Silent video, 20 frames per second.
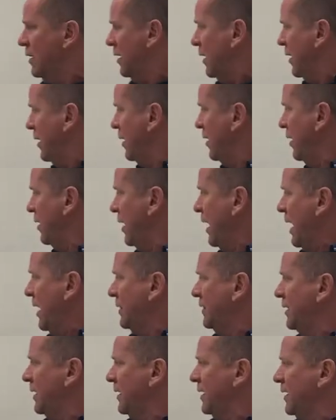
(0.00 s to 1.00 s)
I
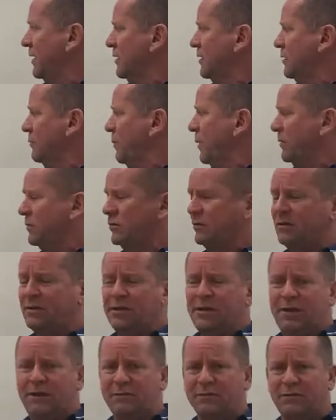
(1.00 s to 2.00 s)
think in the special
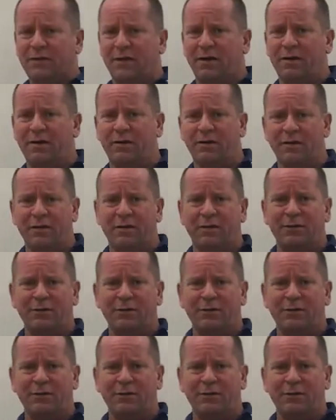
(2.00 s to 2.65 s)
teams area,